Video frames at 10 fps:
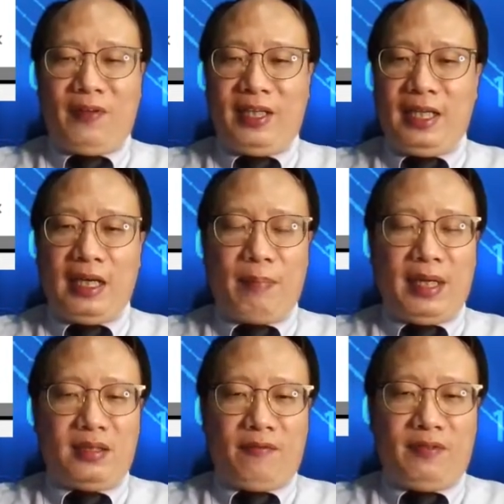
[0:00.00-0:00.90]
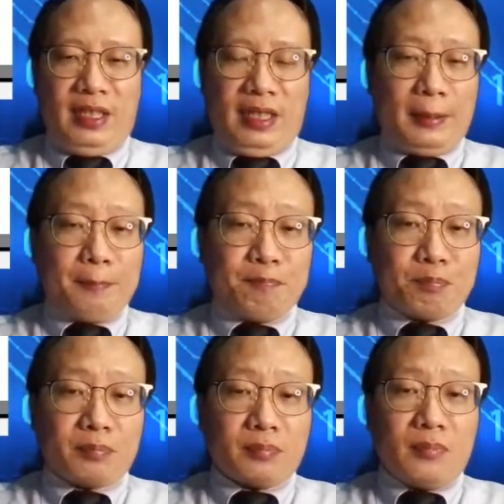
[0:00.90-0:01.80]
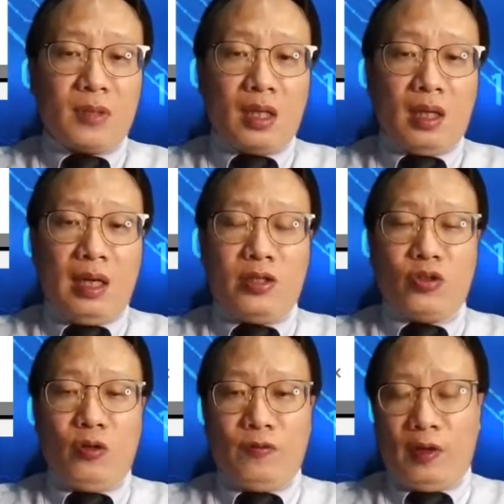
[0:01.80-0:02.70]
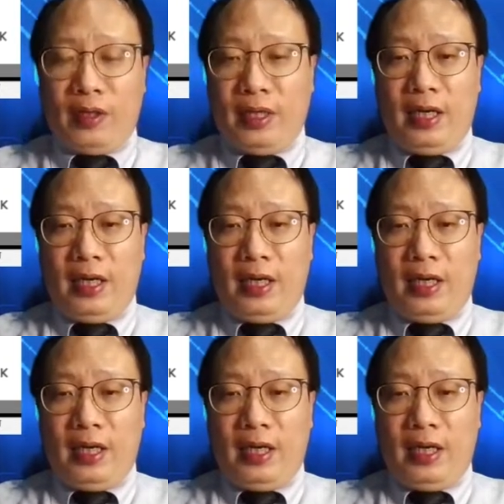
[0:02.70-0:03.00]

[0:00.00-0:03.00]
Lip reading: gigabytes of data and so forth.